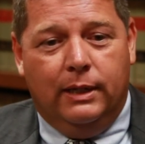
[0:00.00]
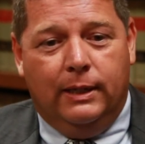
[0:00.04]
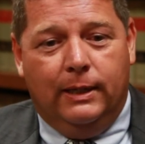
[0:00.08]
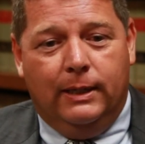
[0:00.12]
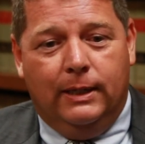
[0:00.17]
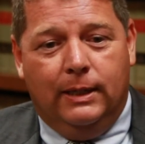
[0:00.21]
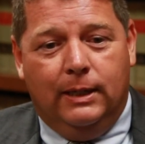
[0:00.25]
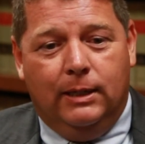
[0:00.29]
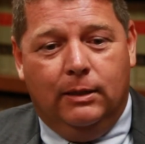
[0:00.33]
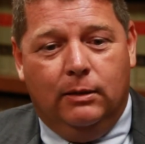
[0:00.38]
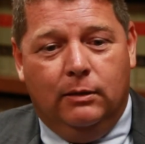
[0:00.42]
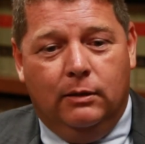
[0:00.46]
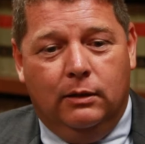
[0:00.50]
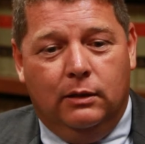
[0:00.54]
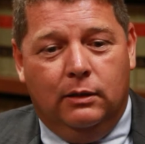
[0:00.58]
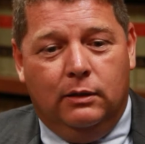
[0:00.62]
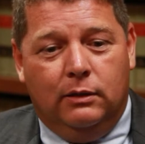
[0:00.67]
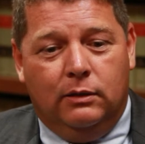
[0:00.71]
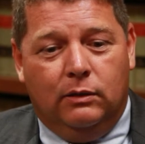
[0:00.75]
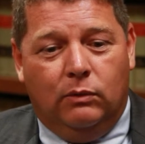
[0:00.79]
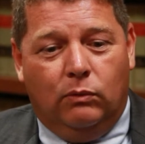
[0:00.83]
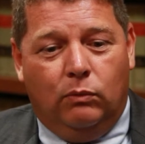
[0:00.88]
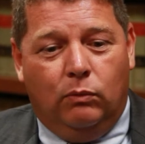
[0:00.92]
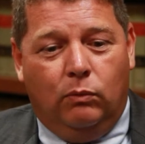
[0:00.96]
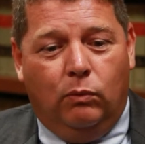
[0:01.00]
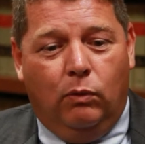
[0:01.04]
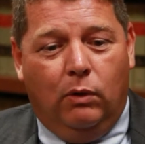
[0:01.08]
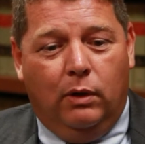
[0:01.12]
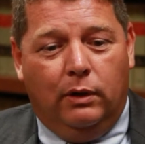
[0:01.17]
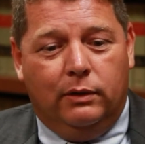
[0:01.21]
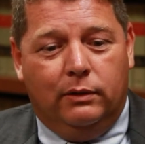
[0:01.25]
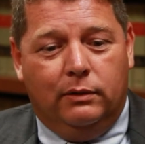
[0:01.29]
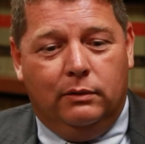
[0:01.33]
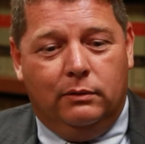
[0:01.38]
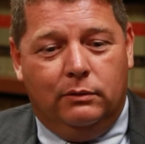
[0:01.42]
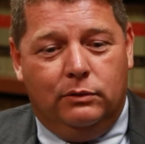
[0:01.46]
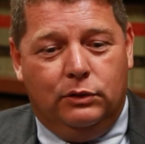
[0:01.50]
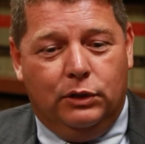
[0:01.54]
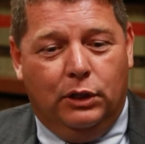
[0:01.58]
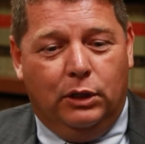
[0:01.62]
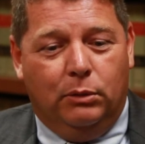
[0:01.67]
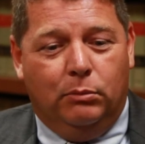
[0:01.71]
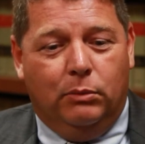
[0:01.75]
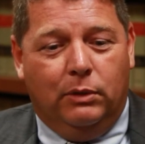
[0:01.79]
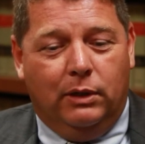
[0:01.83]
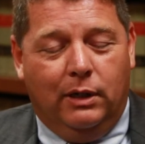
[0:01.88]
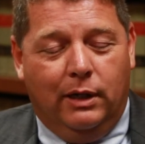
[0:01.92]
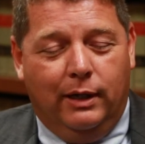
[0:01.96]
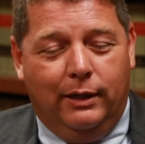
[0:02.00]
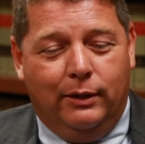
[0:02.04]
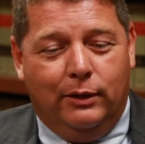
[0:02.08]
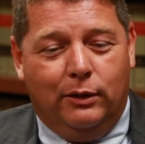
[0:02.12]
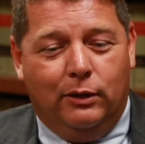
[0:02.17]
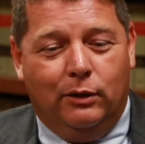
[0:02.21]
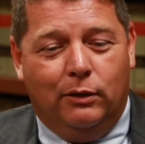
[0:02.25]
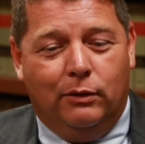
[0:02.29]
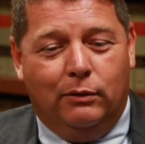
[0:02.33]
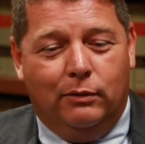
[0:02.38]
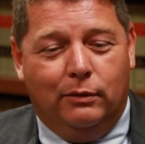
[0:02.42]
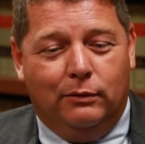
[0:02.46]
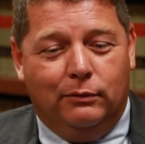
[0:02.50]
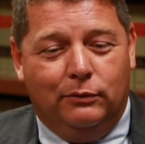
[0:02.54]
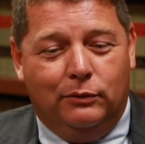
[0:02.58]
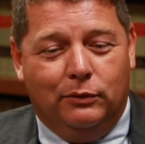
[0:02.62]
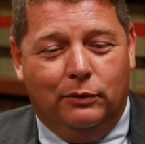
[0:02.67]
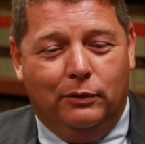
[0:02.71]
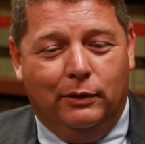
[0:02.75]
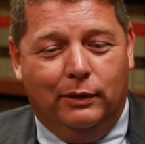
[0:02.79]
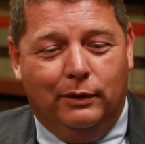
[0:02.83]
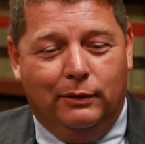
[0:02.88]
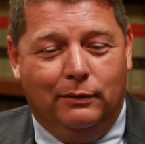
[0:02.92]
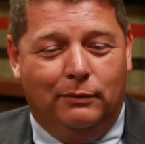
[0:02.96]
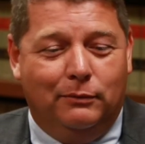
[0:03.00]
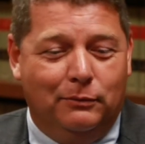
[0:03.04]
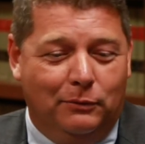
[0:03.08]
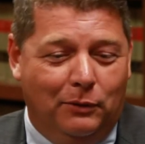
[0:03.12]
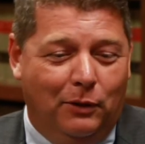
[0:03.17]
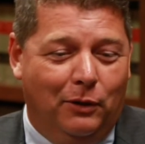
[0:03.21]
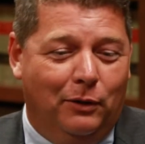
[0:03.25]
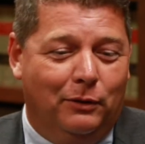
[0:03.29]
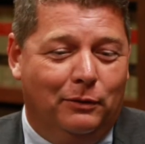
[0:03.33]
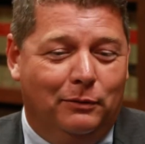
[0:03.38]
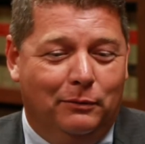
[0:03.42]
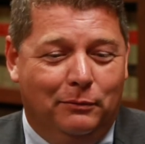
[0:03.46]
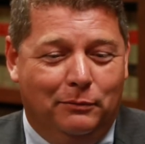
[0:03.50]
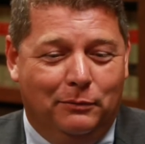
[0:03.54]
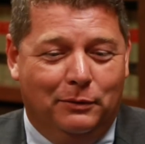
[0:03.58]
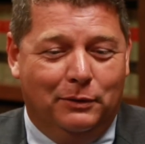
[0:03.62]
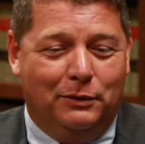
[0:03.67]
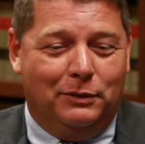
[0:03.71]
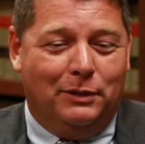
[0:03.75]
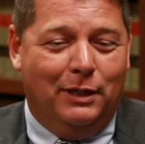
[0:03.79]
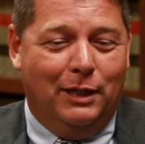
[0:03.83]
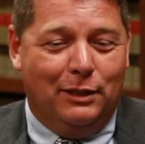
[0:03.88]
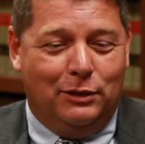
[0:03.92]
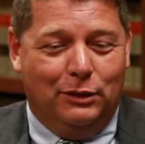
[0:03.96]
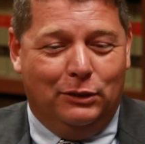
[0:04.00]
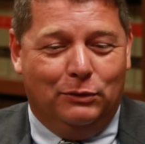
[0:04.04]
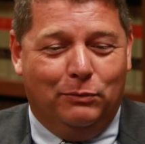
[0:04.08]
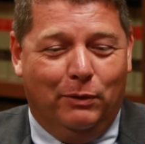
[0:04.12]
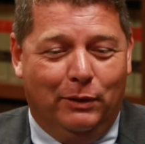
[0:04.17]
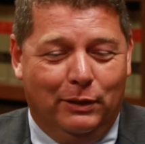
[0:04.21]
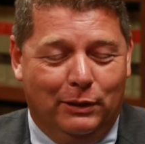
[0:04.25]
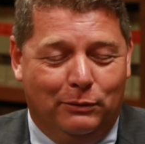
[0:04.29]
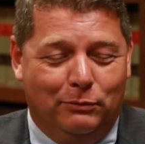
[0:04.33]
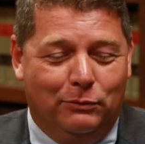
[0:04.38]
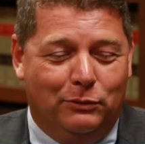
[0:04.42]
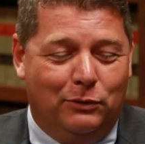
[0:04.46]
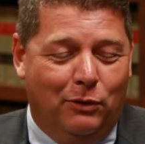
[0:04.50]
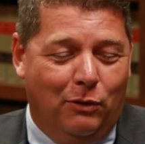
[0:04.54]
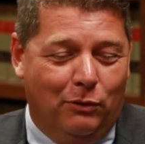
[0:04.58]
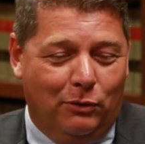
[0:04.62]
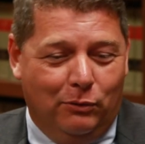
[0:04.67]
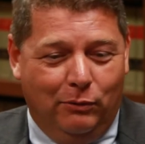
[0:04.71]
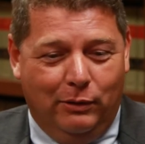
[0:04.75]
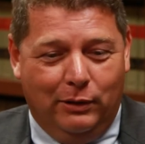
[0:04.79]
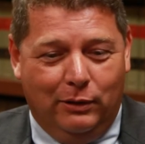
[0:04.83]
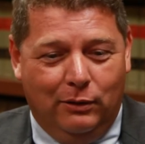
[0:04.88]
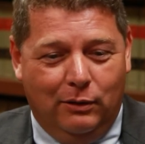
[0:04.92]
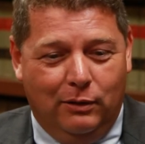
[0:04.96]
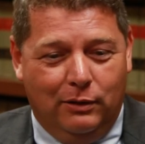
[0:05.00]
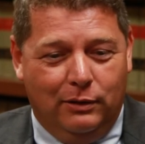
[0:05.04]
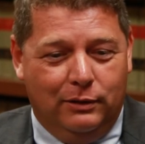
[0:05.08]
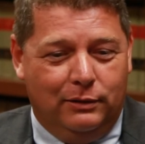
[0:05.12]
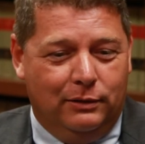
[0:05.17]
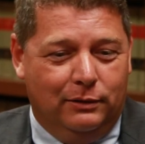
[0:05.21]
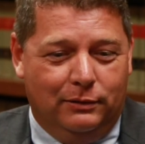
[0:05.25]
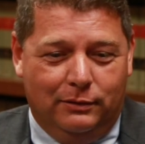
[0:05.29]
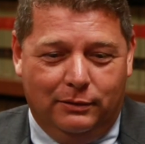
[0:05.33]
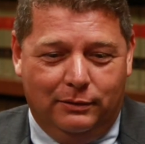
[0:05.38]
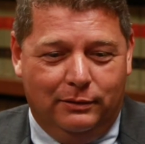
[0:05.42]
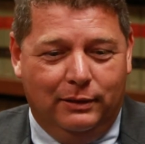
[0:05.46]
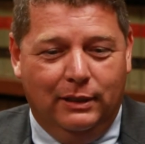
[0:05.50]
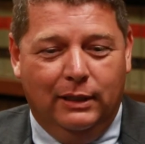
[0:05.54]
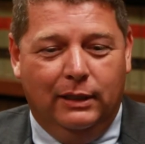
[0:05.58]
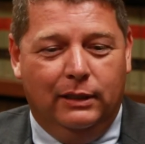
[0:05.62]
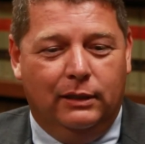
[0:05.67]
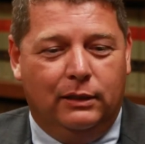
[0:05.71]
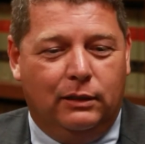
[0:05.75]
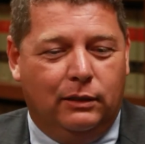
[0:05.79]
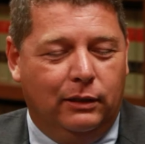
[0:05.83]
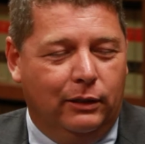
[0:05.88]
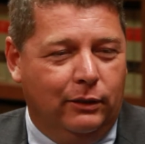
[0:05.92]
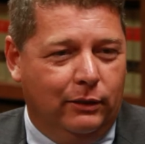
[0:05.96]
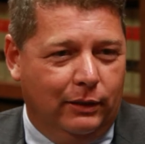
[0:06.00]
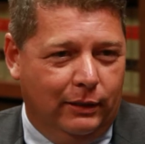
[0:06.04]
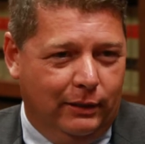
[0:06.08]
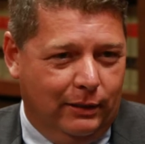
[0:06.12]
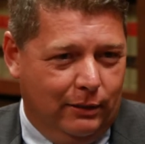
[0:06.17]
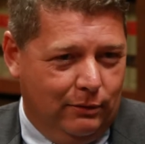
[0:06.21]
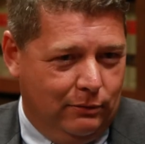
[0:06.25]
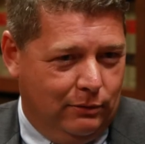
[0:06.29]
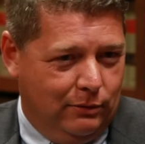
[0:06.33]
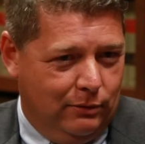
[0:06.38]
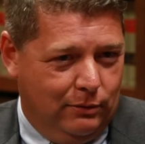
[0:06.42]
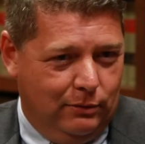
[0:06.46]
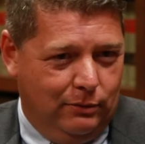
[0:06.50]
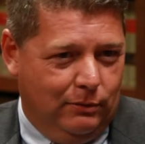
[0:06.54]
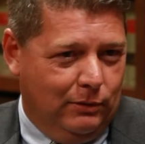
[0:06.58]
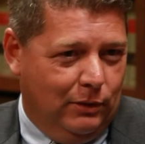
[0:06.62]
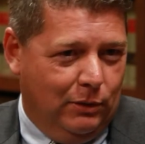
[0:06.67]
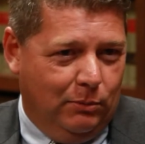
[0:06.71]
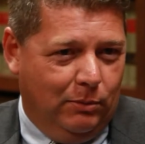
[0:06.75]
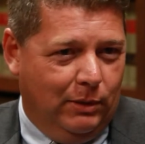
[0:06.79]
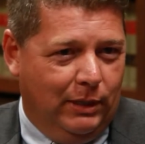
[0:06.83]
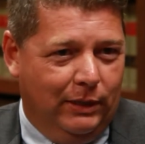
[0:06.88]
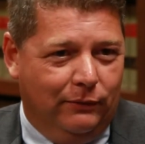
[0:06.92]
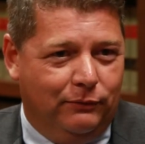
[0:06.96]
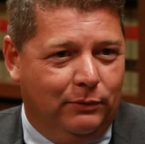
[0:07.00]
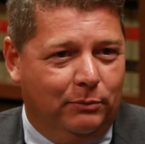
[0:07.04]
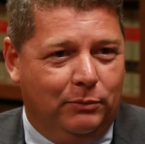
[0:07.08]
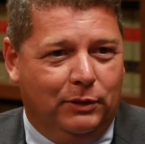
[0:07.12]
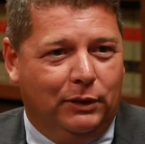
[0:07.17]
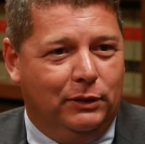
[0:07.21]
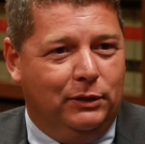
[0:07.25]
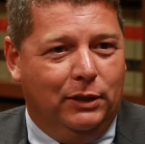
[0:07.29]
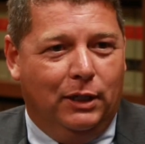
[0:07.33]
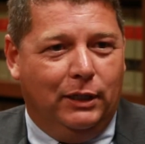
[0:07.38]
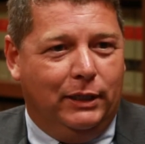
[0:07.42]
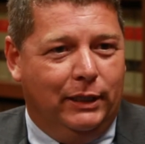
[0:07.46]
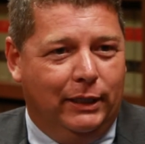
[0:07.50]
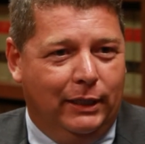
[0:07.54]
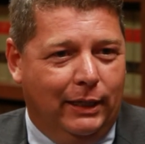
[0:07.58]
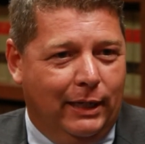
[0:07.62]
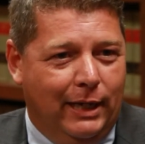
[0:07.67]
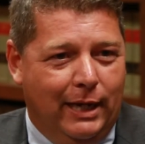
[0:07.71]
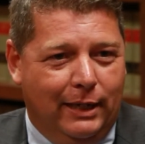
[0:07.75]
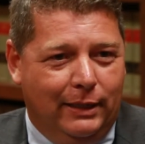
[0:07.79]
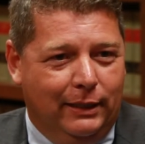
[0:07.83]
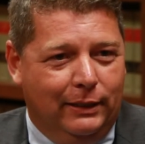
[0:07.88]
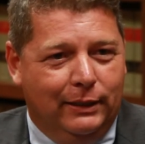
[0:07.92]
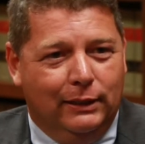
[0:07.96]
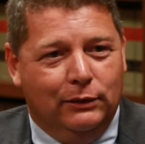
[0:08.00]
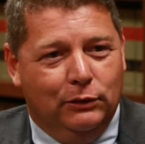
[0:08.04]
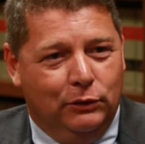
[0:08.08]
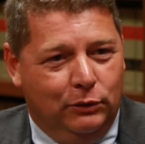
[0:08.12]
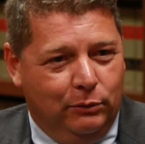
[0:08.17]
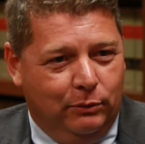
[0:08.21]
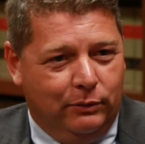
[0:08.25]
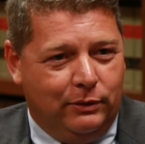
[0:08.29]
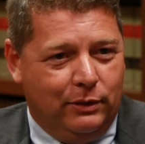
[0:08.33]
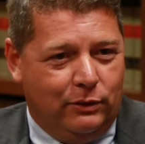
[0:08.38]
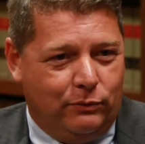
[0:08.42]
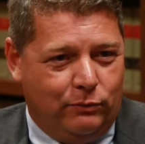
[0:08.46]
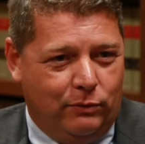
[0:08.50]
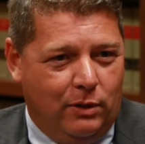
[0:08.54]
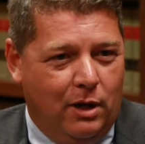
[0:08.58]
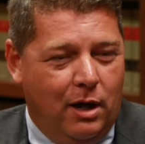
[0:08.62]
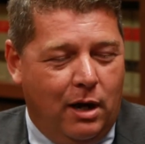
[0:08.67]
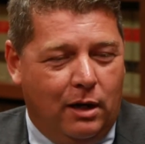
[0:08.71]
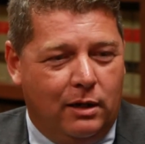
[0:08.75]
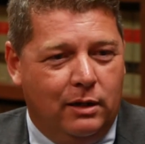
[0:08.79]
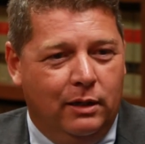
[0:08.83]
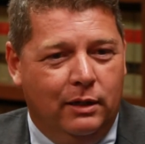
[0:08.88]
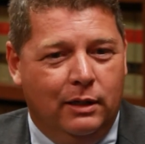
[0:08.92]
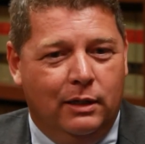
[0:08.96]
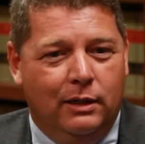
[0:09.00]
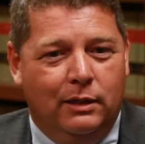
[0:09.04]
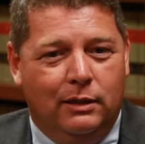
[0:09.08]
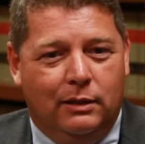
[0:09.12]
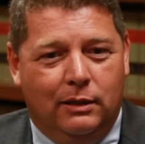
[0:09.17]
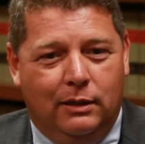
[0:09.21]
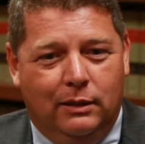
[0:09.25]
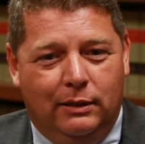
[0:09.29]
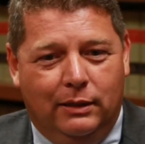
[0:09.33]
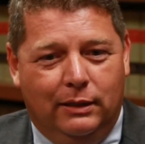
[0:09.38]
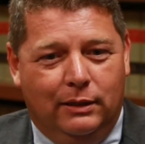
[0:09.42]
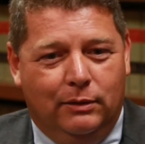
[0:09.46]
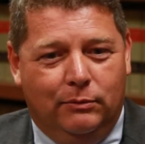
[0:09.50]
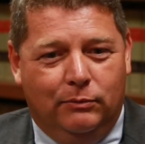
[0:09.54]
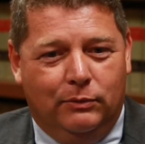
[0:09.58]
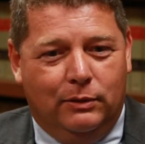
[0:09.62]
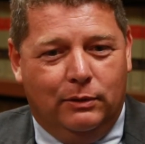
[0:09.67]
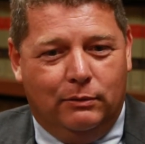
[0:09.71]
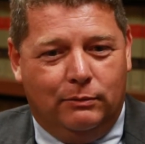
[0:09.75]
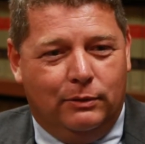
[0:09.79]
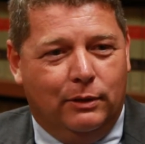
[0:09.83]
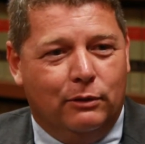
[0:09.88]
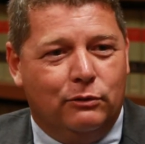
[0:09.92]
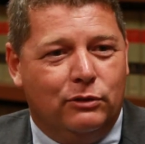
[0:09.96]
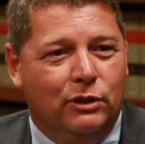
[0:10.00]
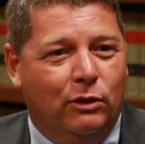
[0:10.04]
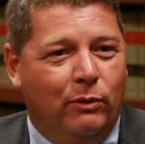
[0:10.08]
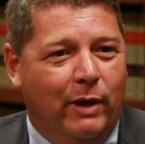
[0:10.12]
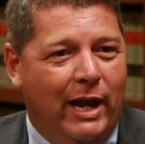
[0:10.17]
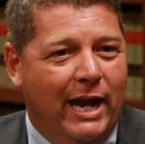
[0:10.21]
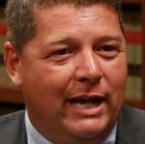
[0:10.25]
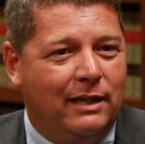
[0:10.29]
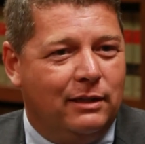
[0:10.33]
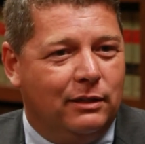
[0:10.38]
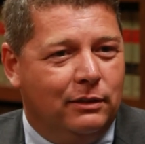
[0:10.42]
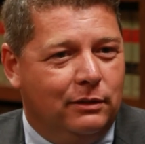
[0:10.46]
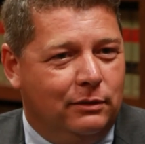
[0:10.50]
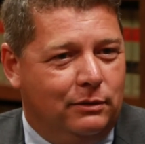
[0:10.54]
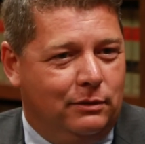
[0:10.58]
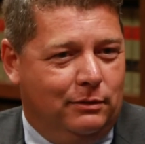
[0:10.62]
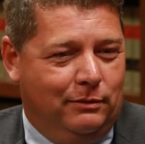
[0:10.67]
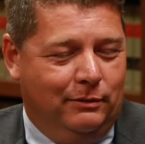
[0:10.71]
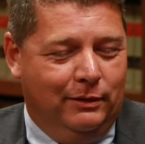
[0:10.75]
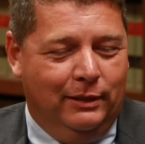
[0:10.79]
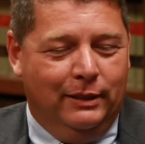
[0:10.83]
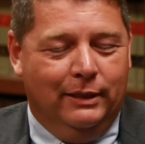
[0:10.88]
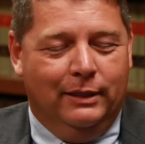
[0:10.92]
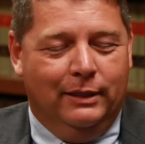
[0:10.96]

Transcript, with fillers: Uh, one gentleman I heard during our discussions while this was all going on is this clearly there's nobody from Kentucky that had anything to do with this rock. Uh, there's no X's